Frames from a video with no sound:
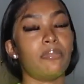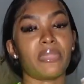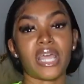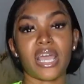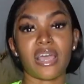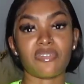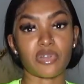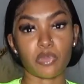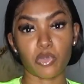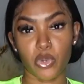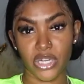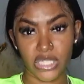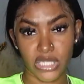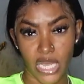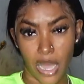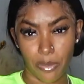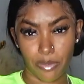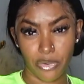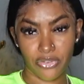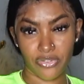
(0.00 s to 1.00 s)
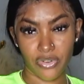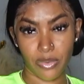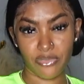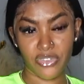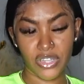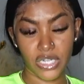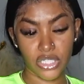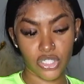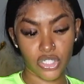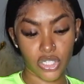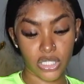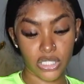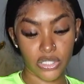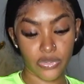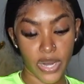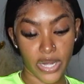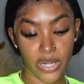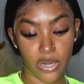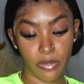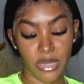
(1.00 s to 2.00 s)
gonna have no more top from fitness junkies
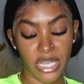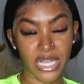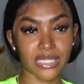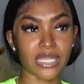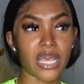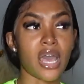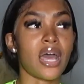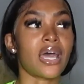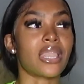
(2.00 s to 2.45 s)
right now because